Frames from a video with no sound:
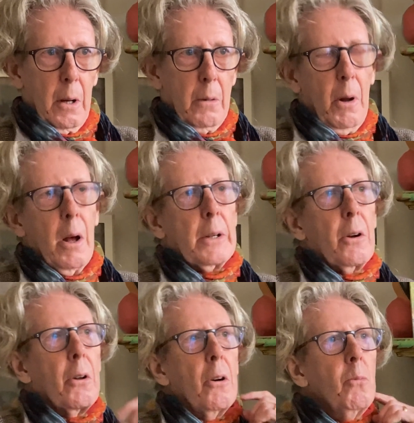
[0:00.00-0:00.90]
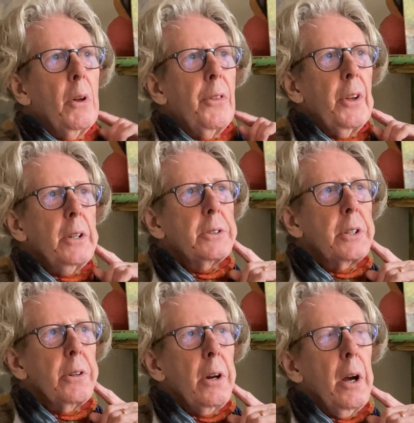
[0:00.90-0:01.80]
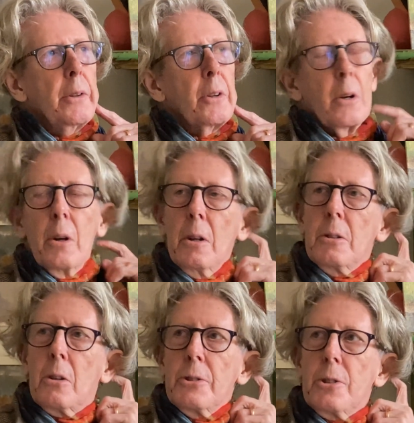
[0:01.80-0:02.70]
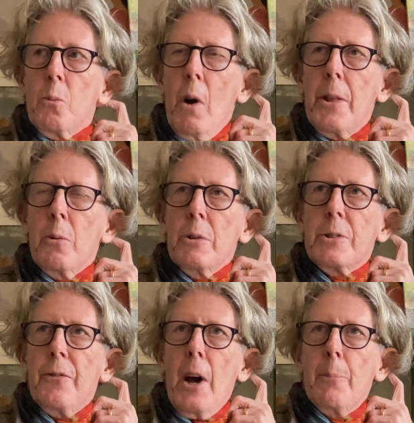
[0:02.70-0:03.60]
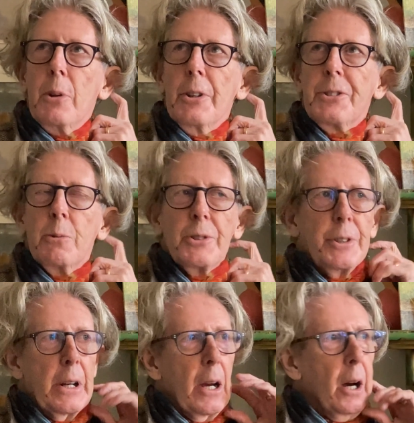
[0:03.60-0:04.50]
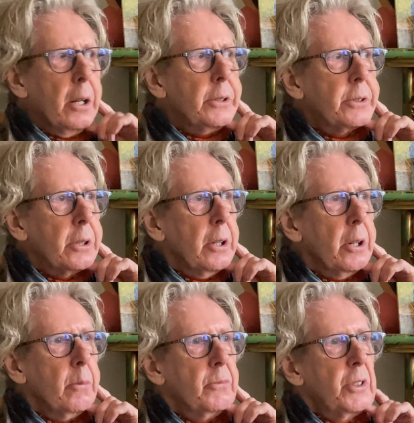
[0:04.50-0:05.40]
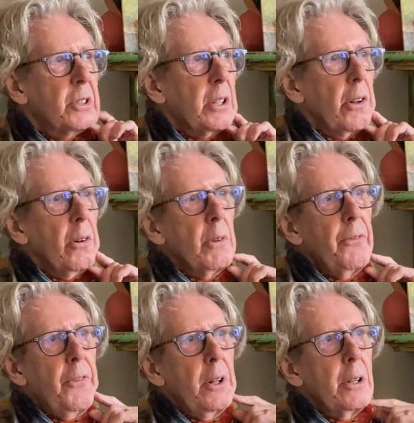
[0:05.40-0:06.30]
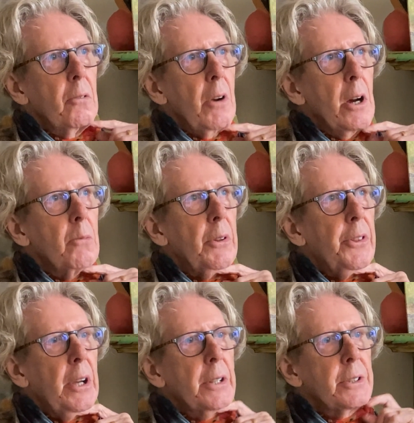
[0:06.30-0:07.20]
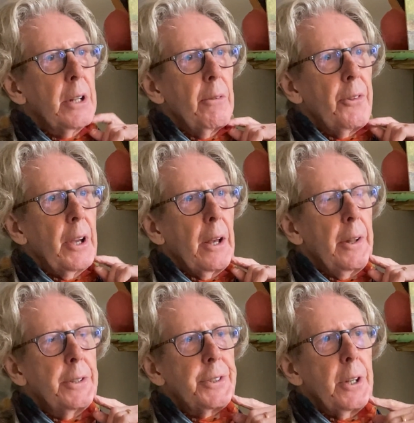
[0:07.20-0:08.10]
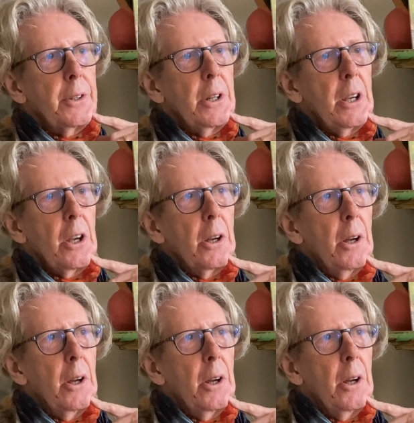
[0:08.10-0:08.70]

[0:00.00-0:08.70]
Well, I got on with things, didn't I? And because uh, the weather was fabulous, wasn't it? And um, just get on with fiddling around with things and everything. And then suddenly